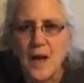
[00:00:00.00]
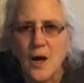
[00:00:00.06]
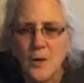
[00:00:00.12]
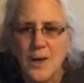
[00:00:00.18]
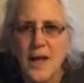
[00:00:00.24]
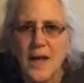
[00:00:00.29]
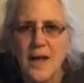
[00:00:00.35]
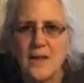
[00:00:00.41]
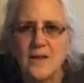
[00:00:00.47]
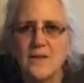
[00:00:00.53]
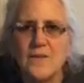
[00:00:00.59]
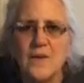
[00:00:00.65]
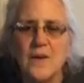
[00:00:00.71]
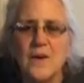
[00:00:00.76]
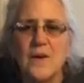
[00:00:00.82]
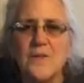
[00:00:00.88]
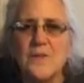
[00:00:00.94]
Okay, the
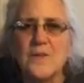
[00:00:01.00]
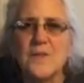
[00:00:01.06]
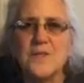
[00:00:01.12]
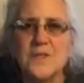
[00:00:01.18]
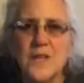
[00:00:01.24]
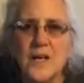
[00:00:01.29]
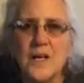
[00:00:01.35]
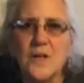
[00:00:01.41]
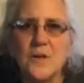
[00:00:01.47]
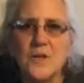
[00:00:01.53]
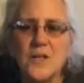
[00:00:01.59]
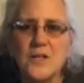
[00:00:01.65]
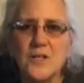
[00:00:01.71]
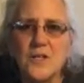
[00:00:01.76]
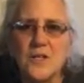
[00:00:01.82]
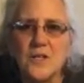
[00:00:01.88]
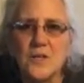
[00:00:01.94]
very first thing you need
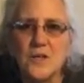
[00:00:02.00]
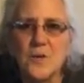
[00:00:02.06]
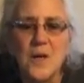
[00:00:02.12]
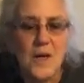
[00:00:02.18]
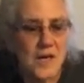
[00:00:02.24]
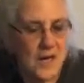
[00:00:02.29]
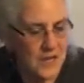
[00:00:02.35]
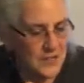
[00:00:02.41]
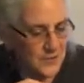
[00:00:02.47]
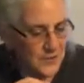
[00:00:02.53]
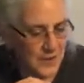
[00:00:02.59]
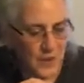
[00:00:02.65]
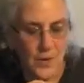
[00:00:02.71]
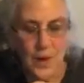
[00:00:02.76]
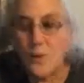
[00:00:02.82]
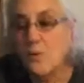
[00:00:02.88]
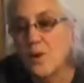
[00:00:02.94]
to do is
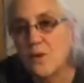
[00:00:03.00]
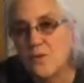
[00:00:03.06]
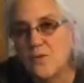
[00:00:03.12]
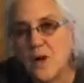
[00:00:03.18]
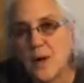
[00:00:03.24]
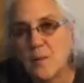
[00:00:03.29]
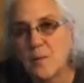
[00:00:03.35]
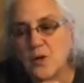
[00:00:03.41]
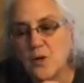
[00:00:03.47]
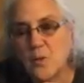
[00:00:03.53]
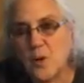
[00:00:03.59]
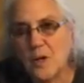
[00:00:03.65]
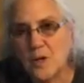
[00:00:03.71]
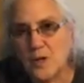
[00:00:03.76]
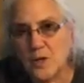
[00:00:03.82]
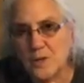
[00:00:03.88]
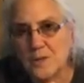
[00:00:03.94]
figure out what fiber you
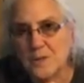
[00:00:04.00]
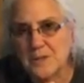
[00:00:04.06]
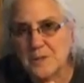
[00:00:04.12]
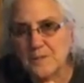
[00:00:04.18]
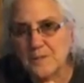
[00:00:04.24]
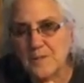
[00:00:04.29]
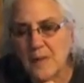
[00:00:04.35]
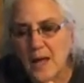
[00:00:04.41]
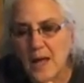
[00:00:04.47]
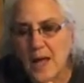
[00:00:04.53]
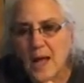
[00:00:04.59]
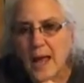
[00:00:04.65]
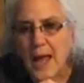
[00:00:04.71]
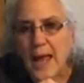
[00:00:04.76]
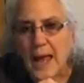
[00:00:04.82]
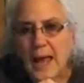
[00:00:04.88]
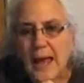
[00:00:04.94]
want to use.
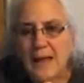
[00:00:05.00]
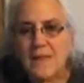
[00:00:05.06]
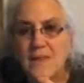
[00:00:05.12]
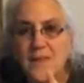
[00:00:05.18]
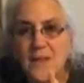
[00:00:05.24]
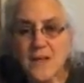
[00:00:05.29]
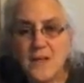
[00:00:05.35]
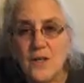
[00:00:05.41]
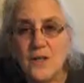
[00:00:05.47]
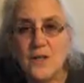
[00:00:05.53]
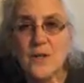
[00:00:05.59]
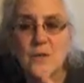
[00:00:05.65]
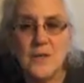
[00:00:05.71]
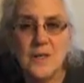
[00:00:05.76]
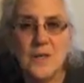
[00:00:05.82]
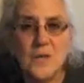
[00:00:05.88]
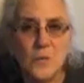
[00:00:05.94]
And then
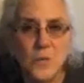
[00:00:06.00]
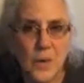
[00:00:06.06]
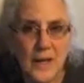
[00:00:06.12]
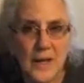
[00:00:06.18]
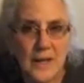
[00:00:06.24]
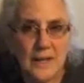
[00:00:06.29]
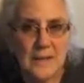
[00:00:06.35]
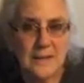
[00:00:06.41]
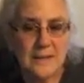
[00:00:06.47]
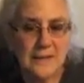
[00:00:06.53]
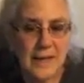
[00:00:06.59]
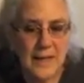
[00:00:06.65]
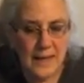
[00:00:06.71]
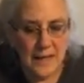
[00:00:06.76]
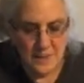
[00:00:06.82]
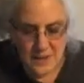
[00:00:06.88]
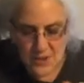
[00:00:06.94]
you need to weigh it.
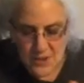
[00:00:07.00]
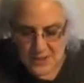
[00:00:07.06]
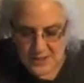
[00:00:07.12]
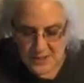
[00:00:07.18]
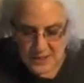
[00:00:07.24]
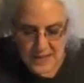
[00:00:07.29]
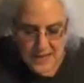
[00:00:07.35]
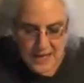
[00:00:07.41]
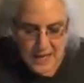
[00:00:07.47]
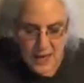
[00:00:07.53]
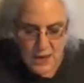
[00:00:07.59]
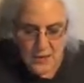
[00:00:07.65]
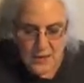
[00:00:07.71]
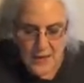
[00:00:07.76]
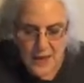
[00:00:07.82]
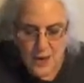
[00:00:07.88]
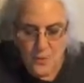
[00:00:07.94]
And let me just say
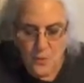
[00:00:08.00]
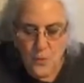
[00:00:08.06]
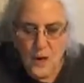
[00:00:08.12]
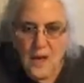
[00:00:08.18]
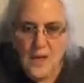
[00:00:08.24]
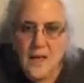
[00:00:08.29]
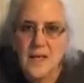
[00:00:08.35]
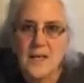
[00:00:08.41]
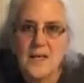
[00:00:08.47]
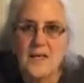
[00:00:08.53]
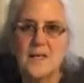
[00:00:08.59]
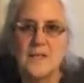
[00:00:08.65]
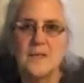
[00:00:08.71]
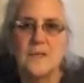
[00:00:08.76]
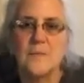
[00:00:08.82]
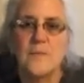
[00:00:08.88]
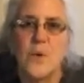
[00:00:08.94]
now that weighing
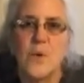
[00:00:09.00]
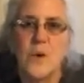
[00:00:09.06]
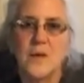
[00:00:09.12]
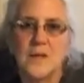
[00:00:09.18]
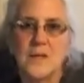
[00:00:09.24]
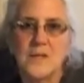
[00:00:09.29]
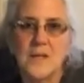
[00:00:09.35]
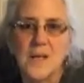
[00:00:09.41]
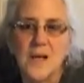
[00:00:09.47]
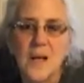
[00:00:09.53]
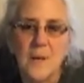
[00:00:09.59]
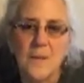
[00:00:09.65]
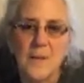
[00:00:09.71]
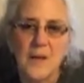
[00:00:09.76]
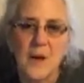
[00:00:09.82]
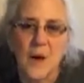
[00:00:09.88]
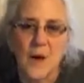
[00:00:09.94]
is important
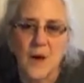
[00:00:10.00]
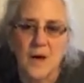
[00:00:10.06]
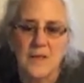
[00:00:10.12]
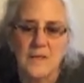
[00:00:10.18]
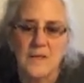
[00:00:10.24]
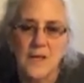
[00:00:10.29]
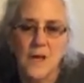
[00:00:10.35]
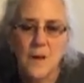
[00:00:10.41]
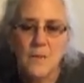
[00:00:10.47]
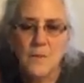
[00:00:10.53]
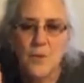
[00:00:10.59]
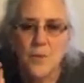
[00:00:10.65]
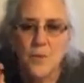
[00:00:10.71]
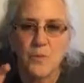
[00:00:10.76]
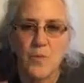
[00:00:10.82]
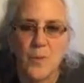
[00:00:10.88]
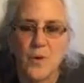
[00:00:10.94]
because
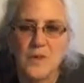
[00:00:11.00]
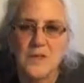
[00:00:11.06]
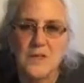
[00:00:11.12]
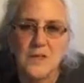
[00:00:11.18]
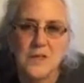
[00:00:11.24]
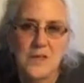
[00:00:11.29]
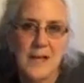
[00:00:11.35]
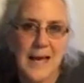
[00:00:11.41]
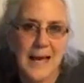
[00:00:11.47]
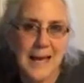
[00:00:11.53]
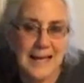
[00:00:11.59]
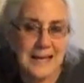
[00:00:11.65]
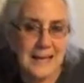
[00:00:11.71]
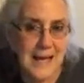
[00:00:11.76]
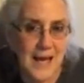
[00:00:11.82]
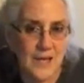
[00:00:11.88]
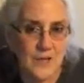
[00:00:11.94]
both mortantine
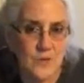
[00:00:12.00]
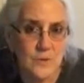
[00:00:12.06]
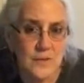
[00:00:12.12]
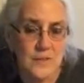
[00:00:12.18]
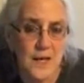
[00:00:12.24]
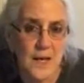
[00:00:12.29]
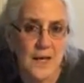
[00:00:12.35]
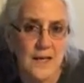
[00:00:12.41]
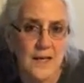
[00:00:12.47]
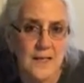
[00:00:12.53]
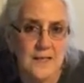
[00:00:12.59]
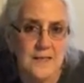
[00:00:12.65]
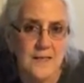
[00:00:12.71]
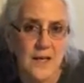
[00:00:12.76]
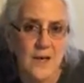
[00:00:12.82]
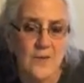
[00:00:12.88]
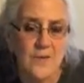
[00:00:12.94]
and the actual dyeing
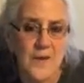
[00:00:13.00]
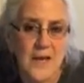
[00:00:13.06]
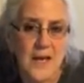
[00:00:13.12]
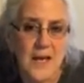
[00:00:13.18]
itself